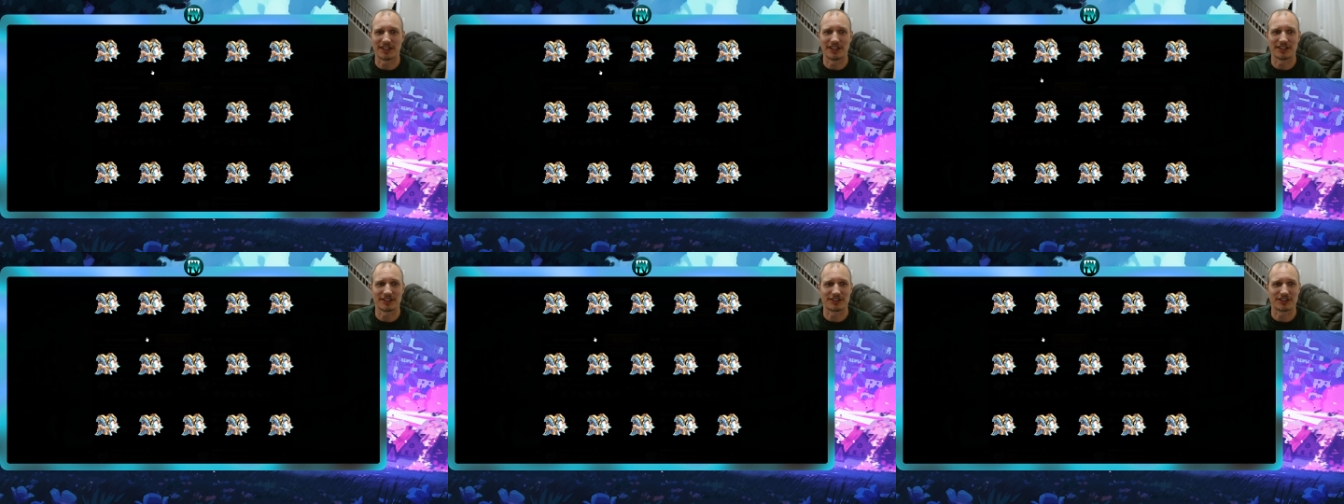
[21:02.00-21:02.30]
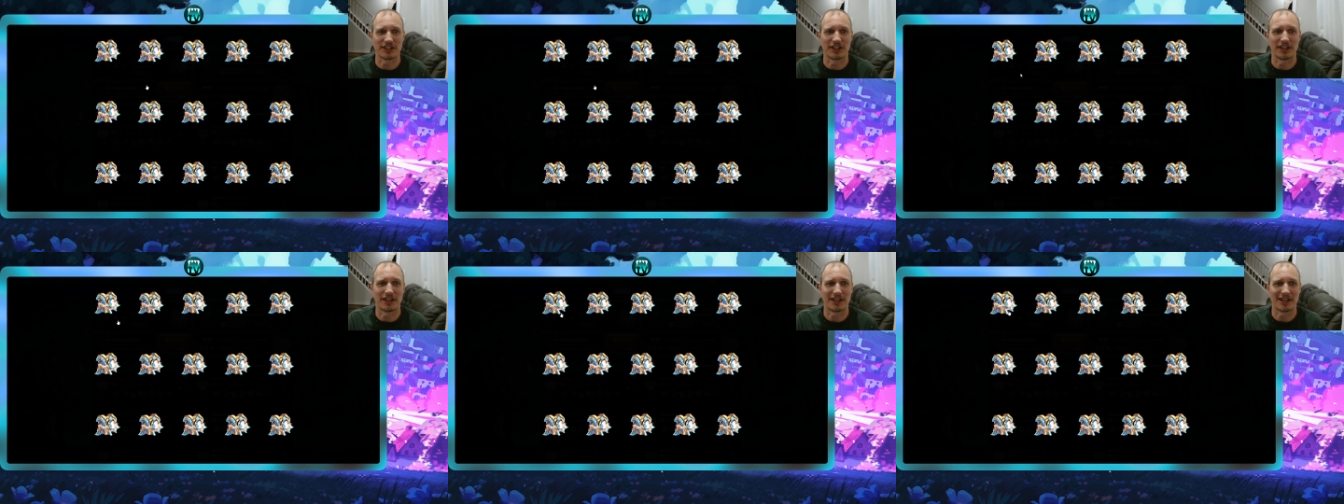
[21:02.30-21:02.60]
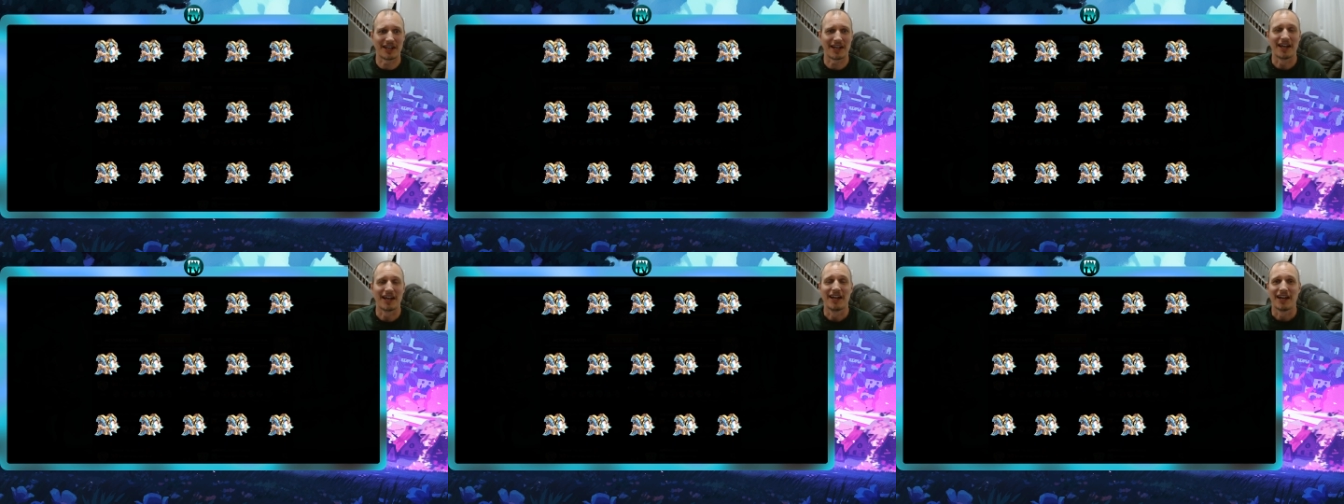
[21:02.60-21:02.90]
it's uh
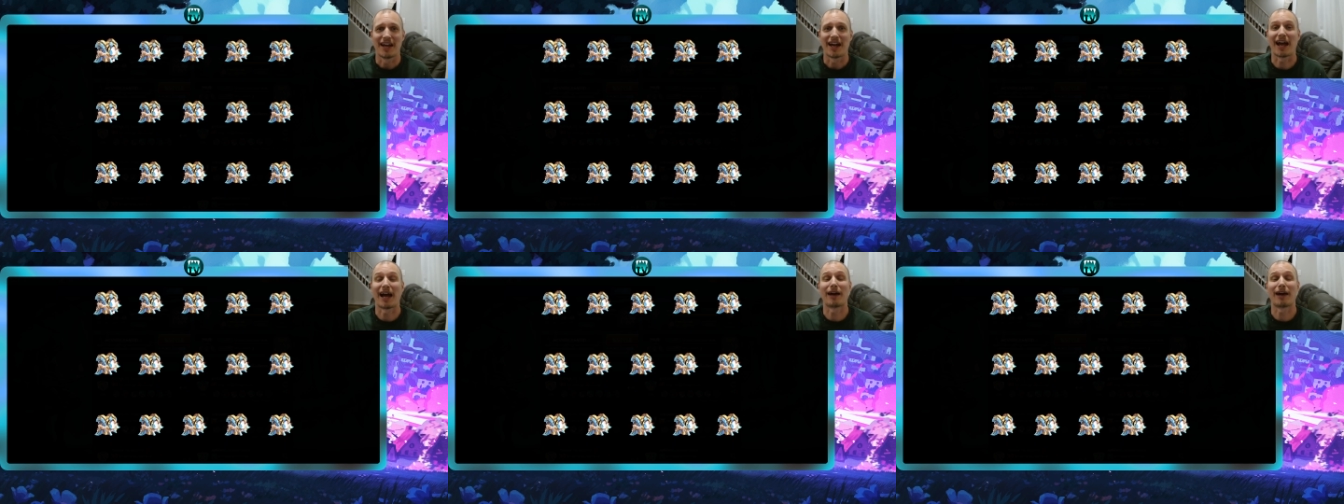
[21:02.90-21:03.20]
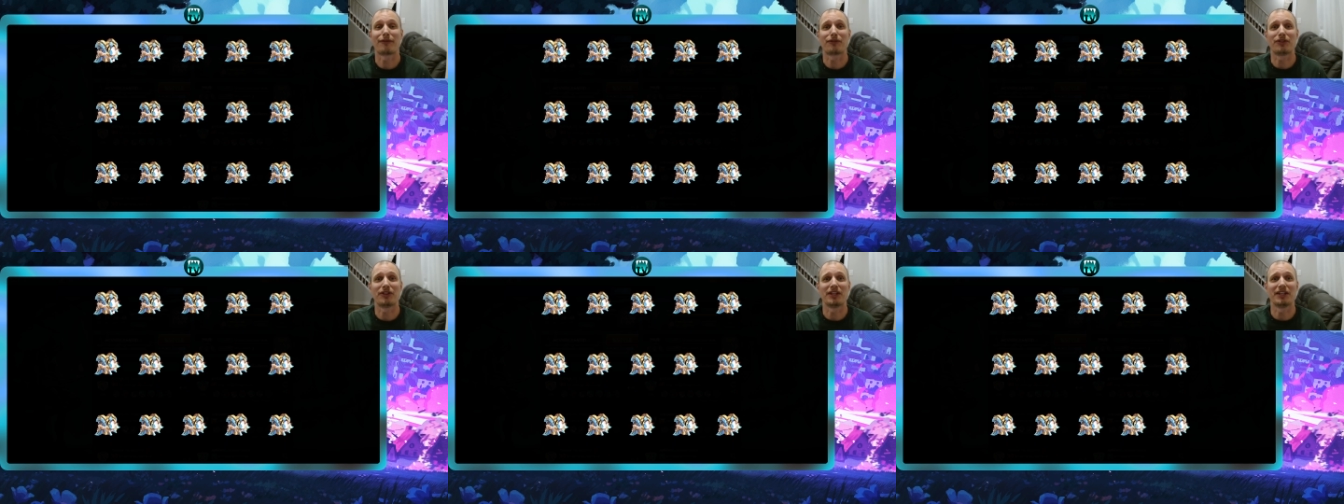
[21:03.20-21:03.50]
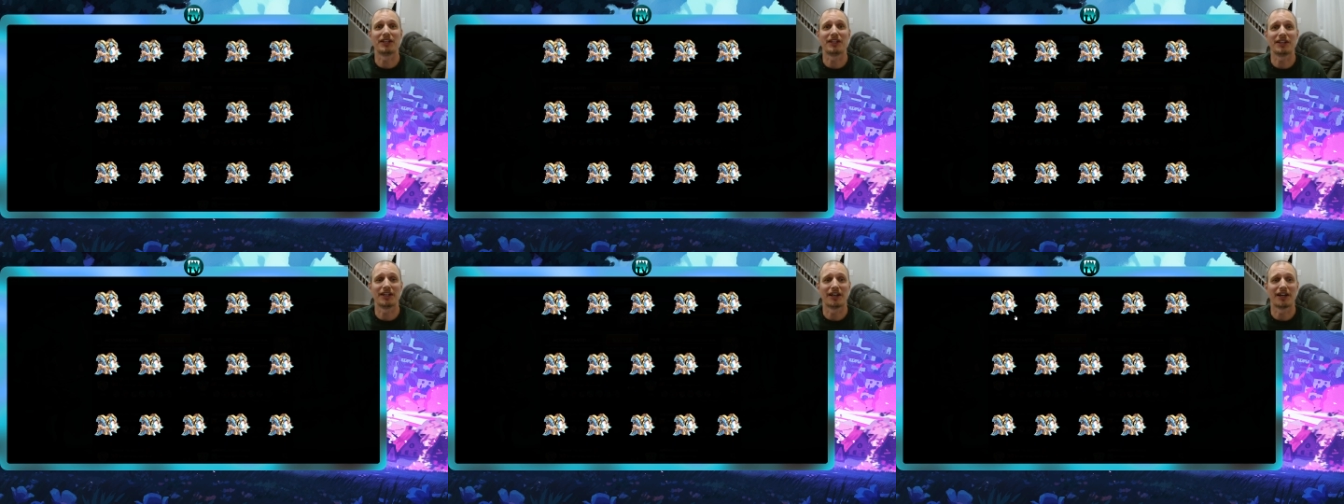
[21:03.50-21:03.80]
half
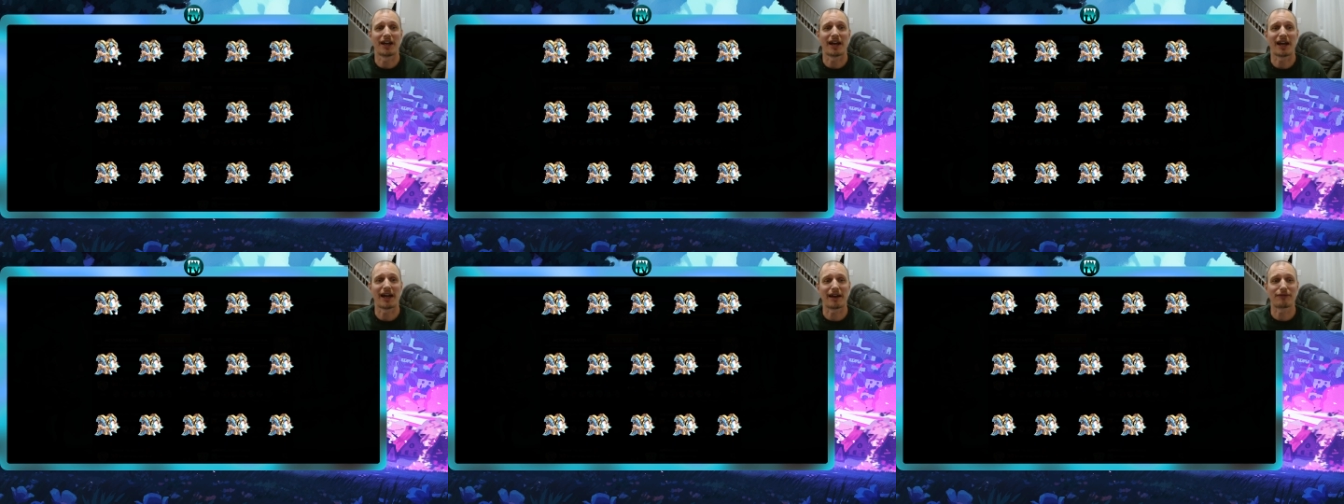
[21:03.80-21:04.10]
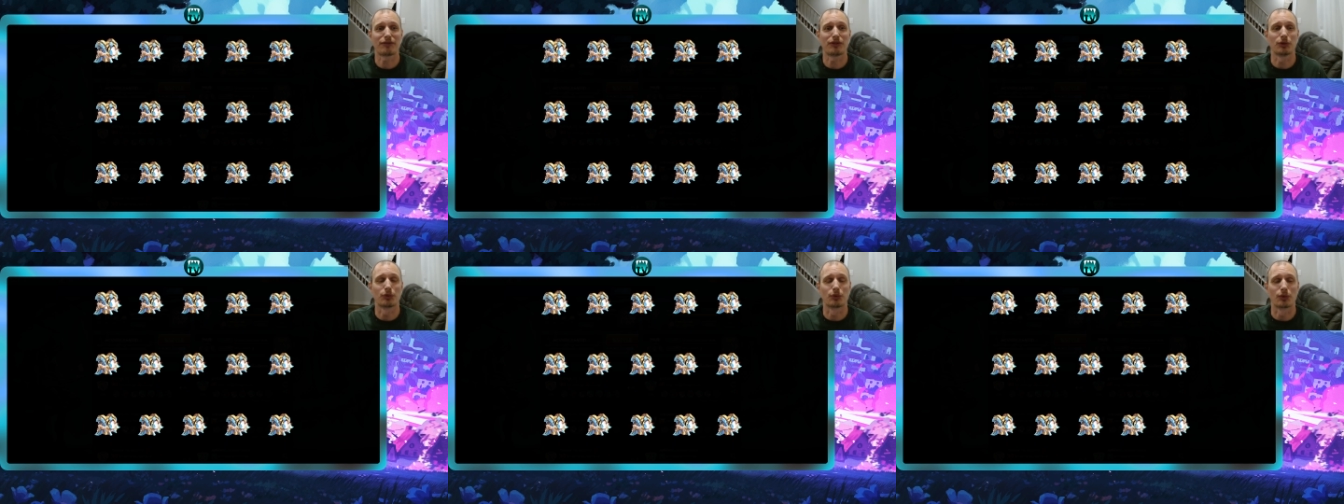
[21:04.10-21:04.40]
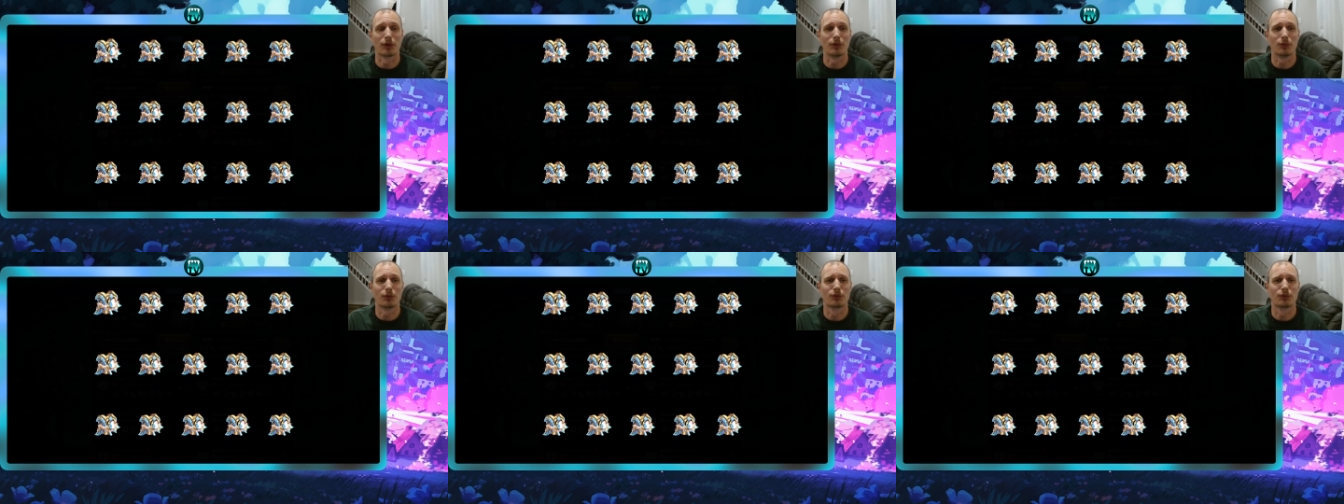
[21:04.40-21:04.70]
the half the
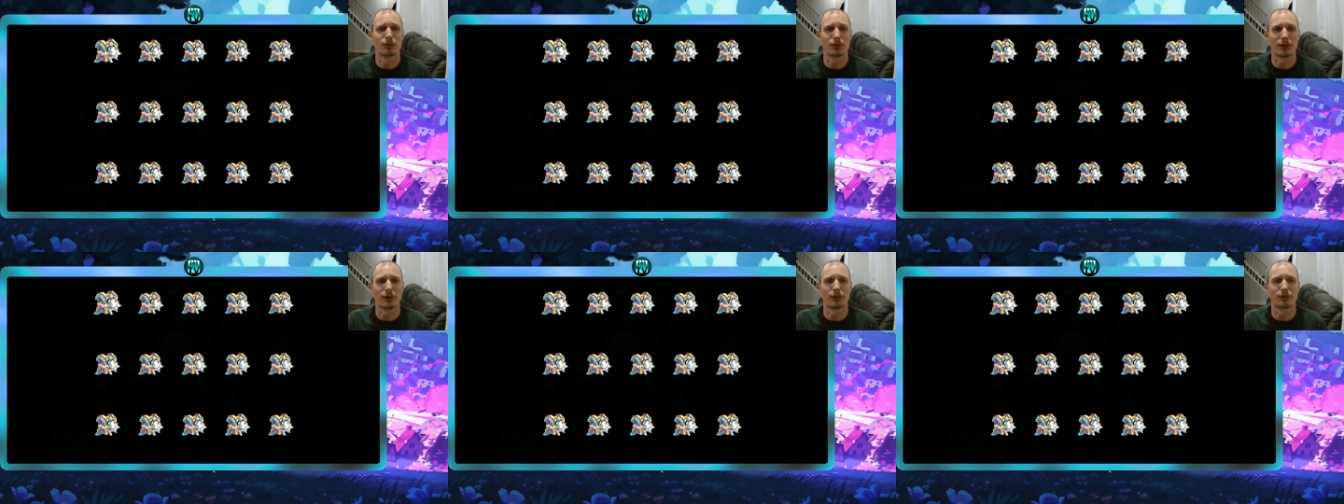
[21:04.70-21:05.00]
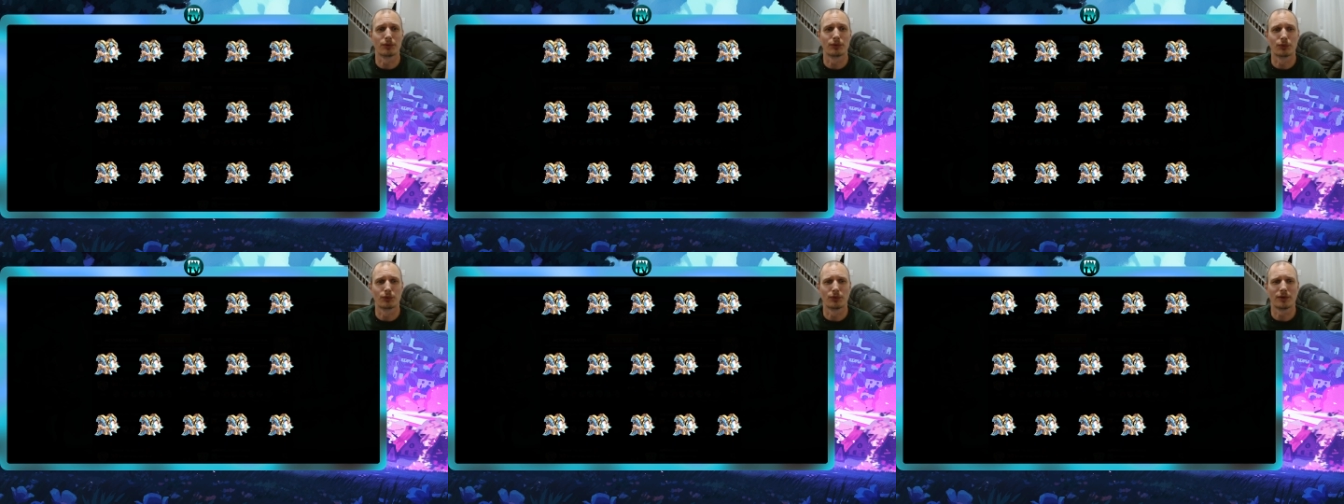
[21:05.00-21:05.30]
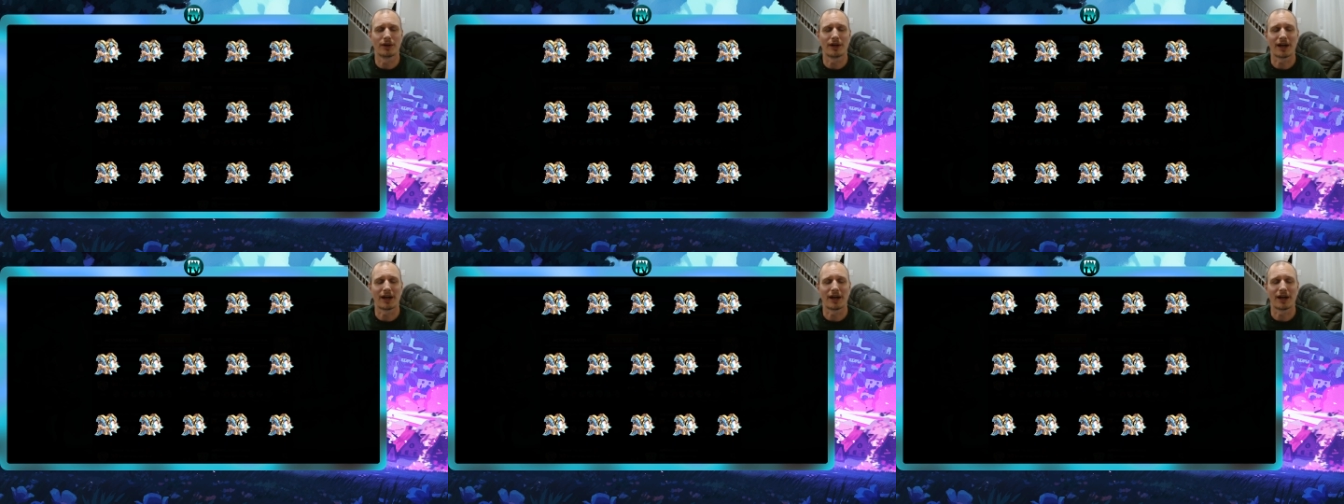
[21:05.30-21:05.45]
ro- ro-